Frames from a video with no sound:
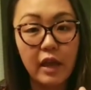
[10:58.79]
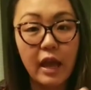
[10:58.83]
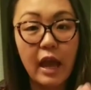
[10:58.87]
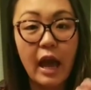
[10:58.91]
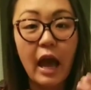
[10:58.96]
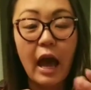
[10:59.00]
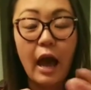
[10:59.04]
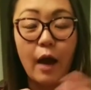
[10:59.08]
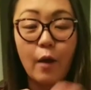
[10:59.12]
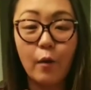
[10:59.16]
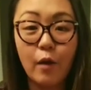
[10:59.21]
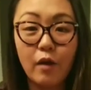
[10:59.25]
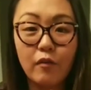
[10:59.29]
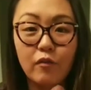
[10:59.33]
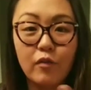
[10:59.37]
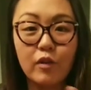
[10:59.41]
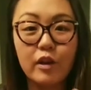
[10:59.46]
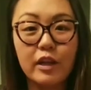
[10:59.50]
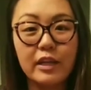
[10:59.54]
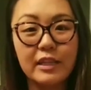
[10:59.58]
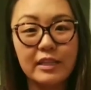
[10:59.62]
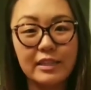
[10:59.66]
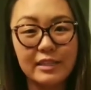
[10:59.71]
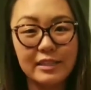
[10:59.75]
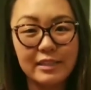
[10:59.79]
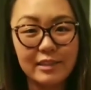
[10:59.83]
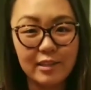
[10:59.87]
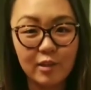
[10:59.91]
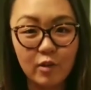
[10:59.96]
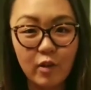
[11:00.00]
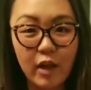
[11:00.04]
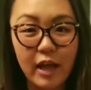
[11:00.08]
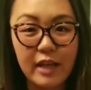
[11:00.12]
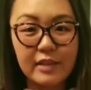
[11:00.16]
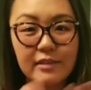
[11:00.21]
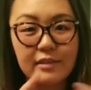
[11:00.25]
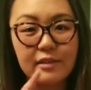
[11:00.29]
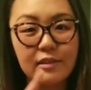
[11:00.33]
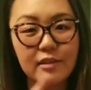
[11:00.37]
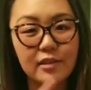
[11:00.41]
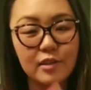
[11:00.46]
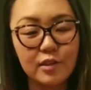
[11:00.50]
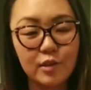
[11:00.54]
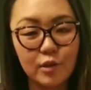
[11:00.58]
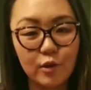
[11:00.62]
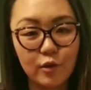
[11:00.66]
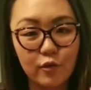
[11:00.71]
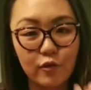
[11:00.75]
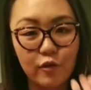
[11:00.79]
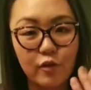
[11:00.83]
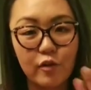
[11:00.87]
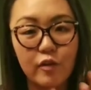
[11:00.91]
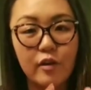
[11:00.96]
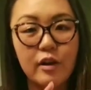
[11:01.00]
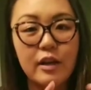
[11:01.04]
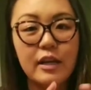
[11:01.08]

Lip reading: However, it still has the silver,